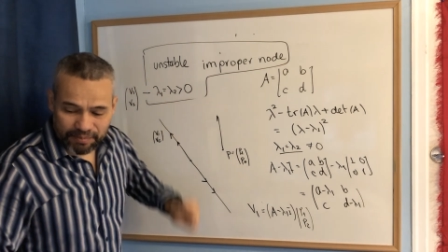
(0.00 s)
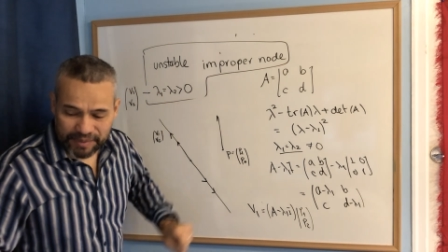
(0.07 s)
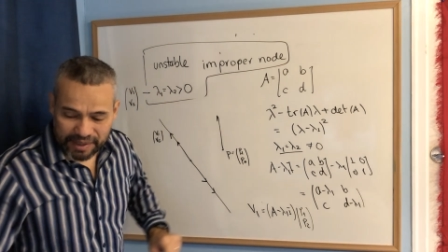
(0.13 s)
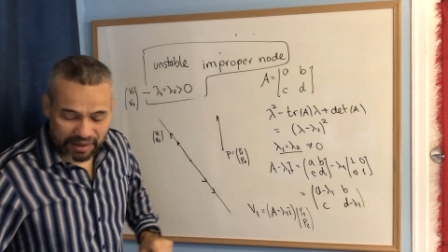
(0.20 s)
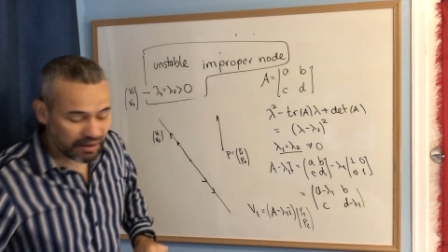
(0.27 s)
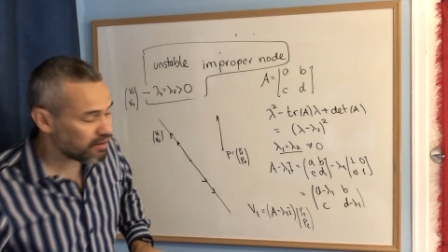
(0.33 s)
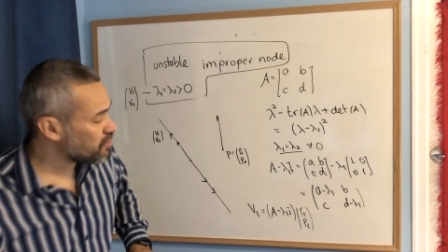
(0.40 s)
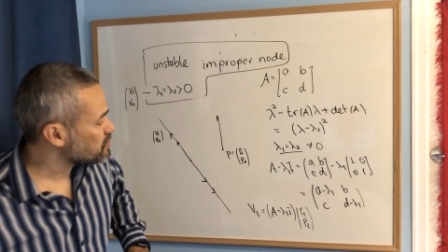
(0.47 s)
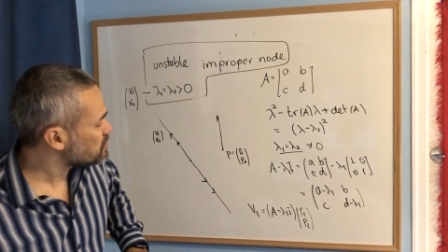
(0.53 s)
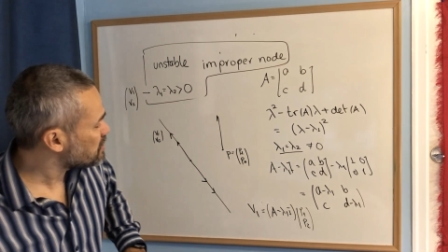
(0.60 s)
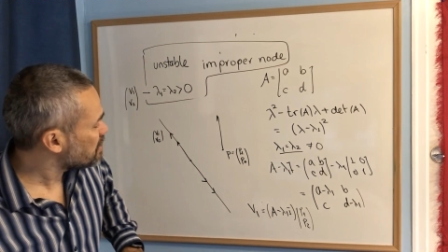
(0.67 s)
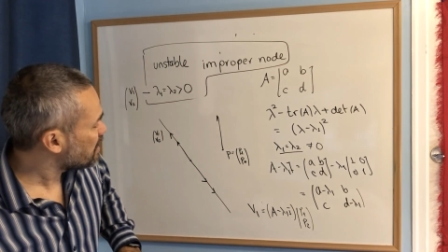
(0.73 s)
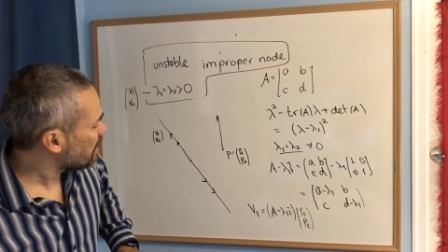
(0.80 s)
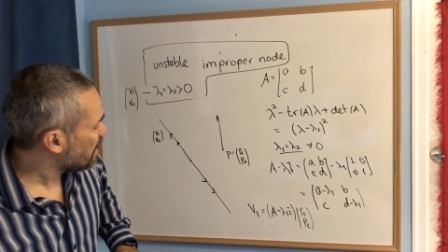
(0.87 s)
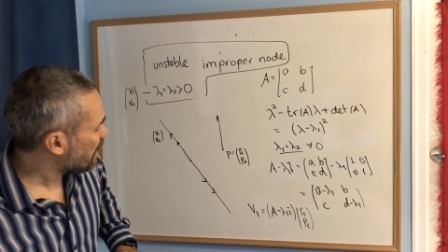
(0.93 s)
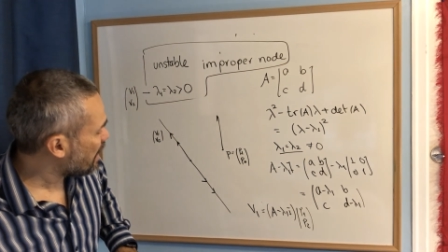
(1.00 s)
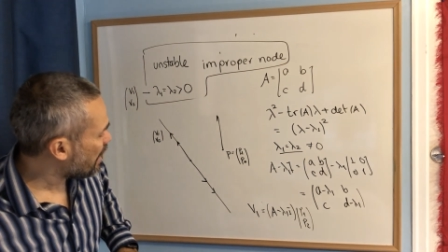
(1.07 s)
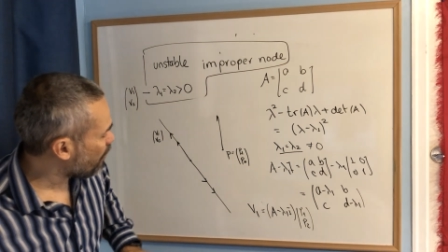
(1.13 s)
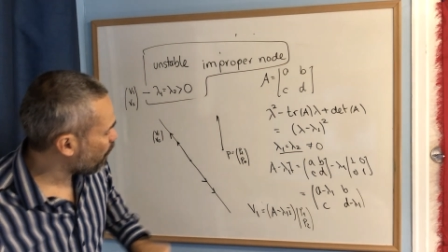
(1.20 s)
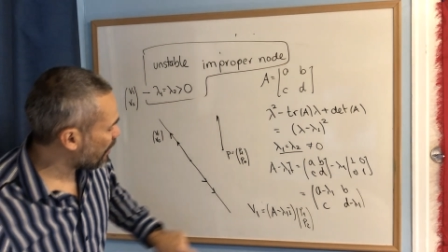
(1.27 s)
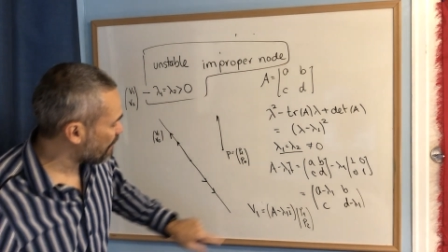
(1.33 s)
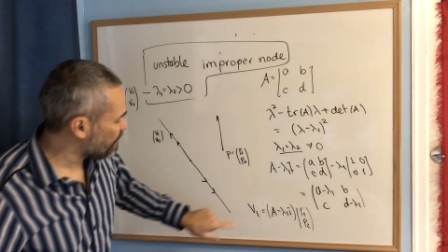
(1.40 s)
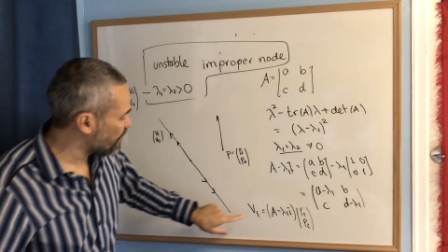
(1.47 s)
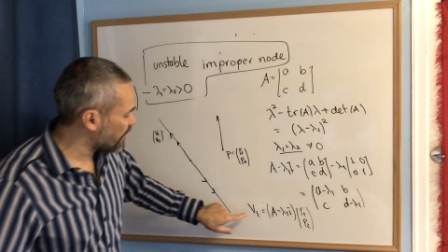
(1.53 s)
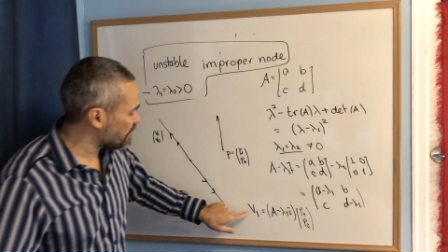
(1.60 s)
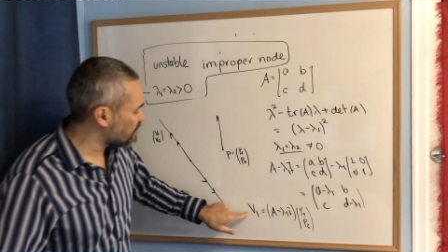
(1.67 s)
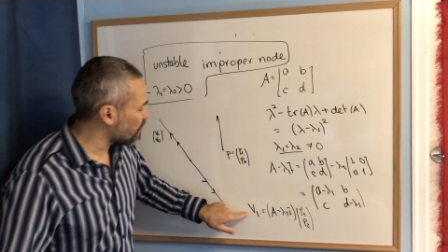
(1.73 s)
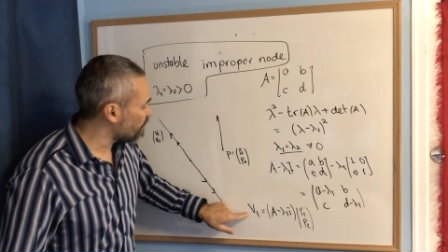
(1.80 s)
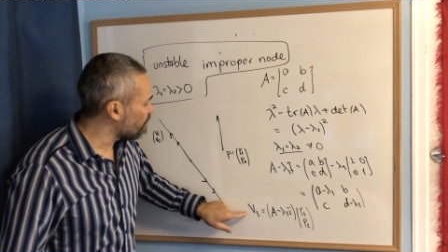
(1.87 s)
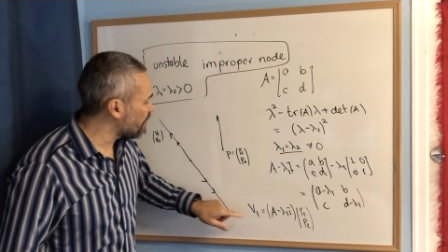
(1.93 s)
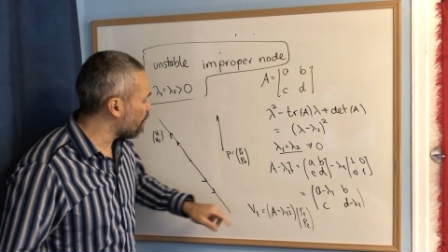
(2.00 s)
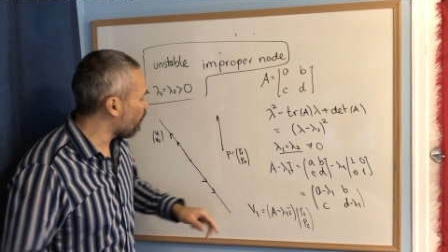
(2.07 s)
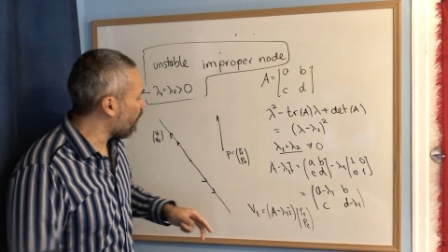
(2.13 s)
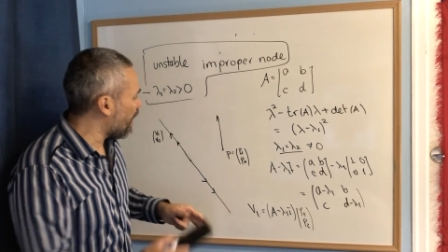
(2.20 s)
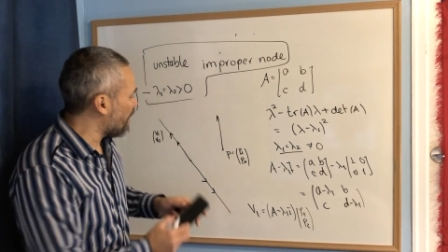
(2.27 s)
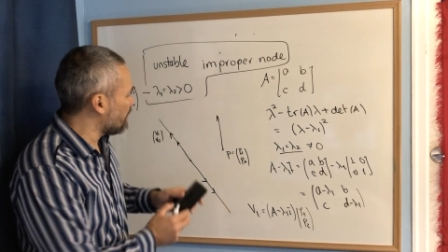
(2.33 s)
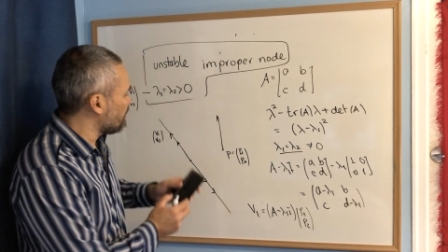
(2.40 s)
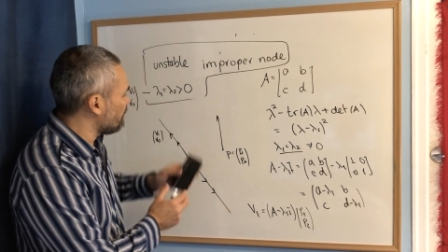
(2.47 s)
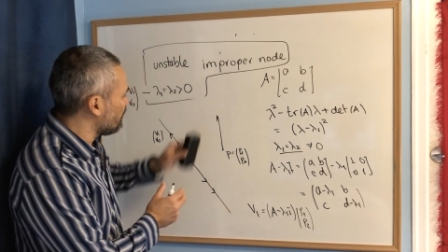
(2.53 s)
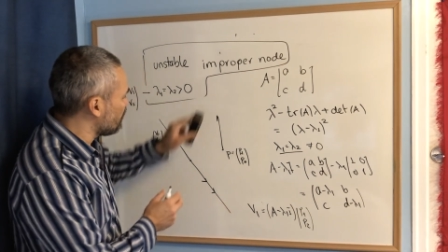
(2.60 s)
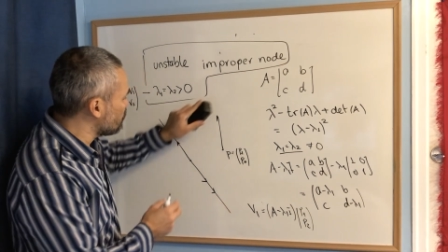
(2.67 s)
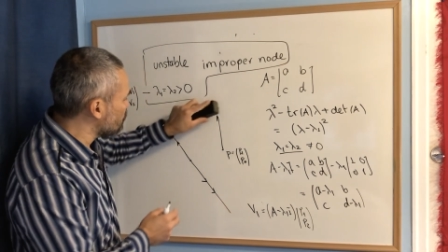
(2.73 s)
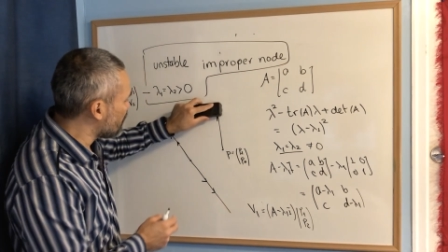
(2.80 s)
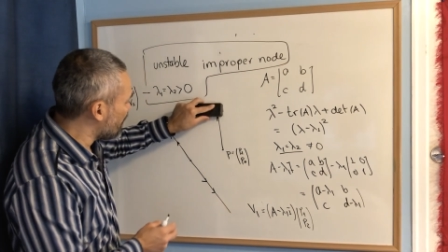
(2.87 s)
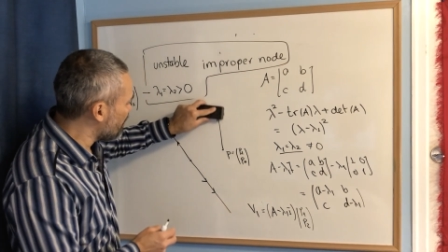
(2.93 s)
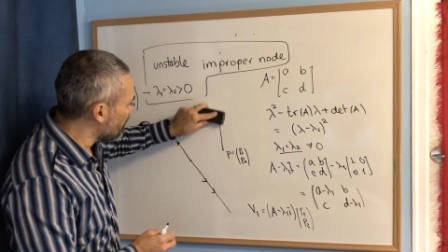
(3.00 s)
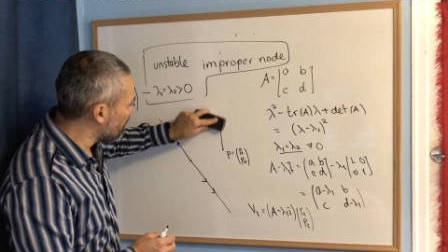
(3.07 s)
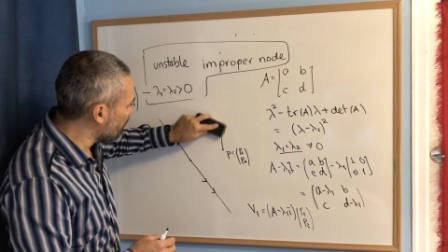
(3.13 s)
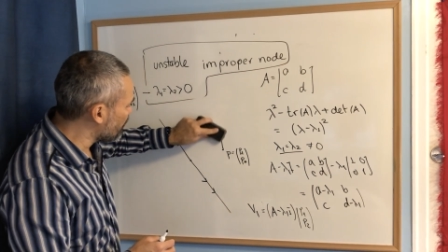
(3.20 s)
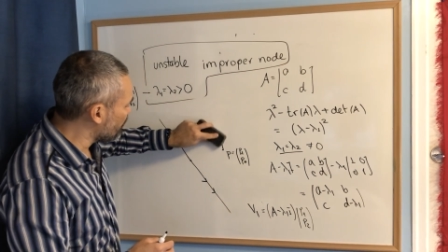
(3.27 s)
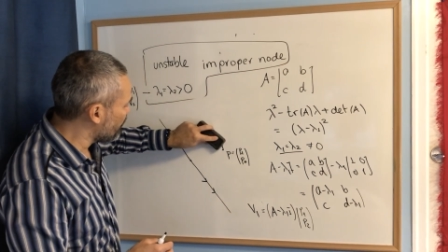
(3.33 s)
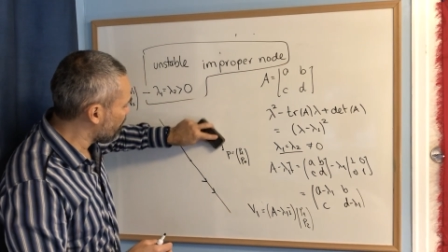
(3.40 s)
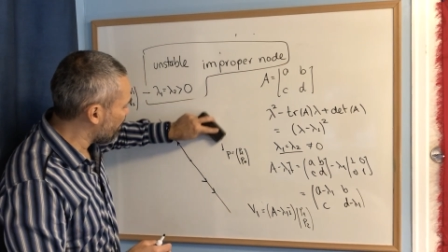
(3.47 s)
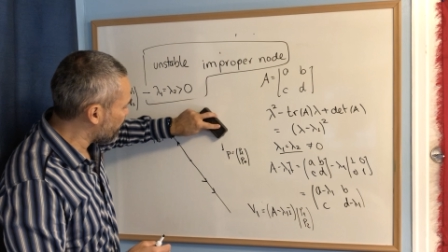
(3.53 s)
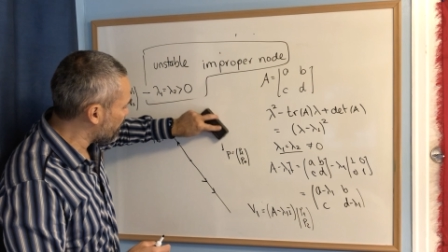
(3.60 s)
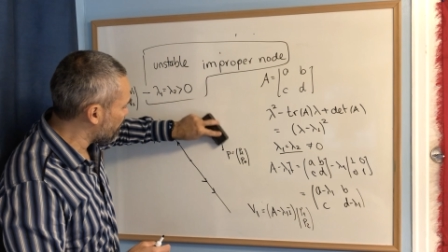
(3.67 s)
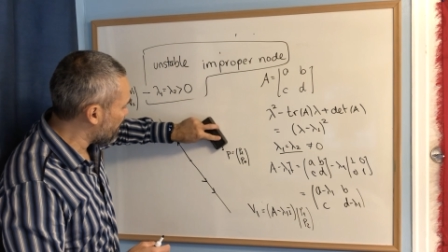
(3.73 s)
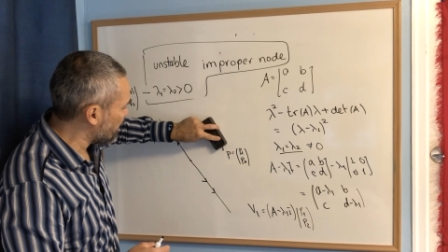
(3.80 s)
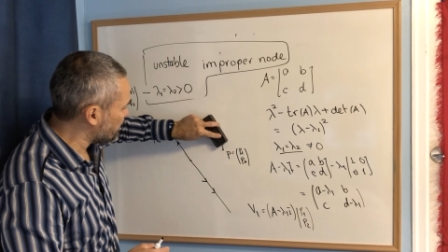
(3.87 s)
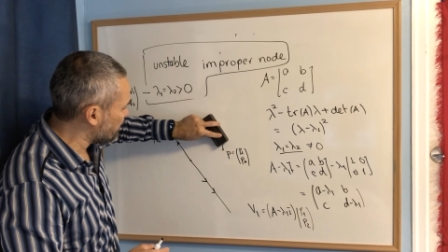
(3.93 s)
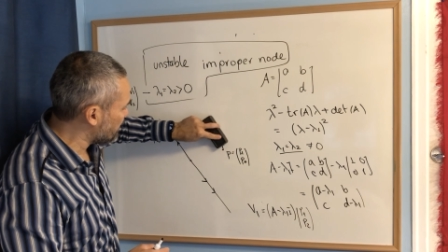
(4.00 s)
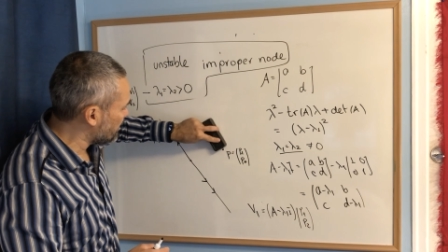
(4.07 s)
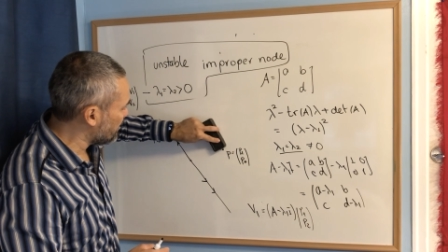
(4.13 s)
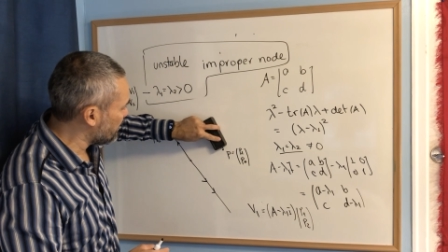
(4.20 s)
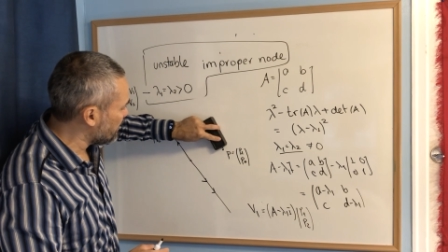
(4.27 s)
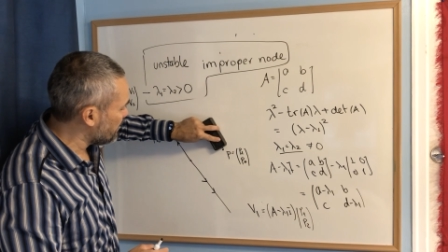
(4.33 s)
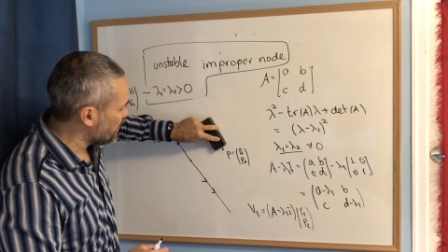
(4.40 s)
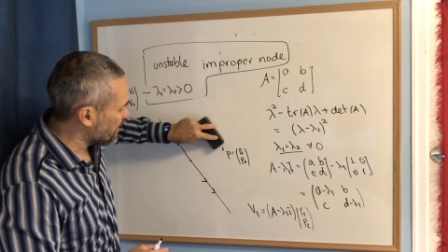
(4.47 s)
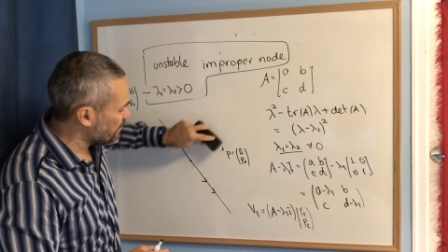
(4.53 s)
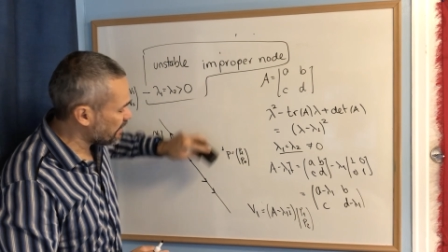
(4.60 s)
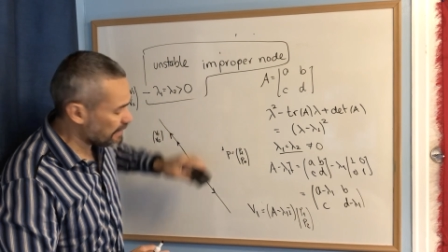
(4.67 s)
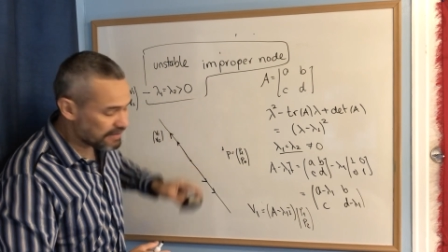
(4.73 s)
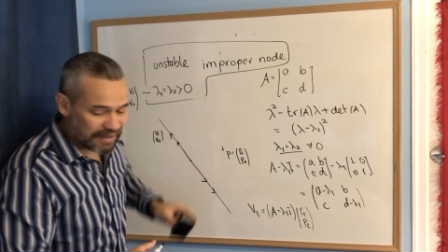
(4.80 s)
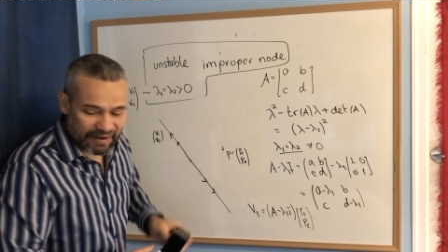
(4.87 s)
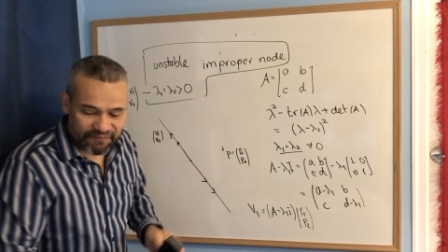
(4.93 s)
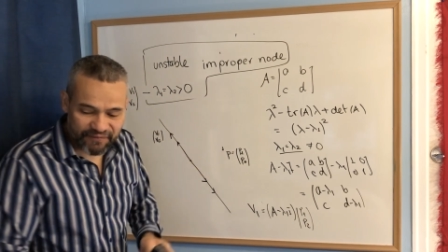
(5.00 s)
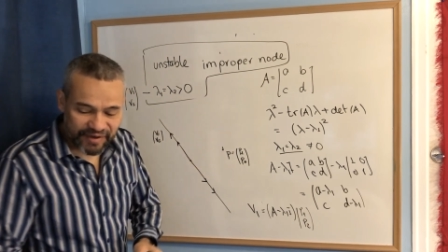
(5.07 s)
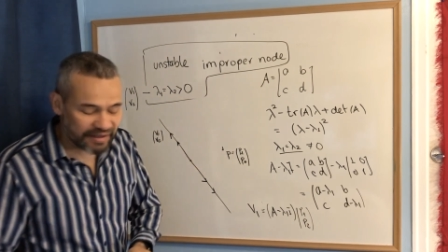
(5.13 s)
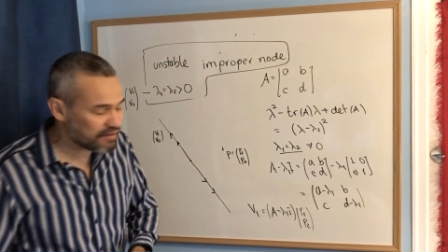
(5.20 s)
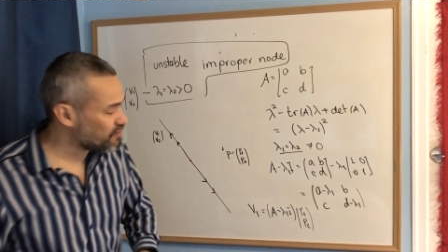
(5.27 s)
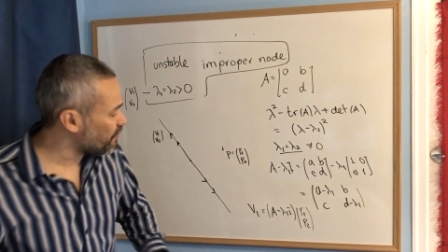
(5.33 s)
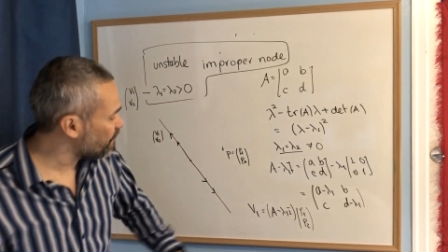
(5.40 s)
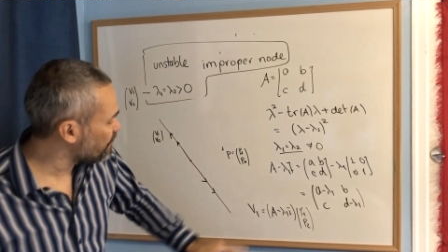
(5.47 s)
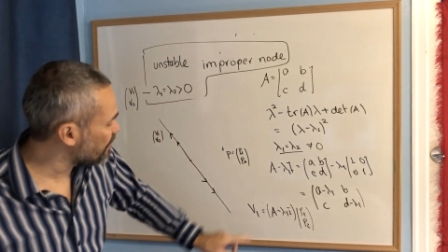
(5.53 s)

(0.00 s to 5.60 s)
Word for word: Because our vector v1, you can prove mathematically that that vector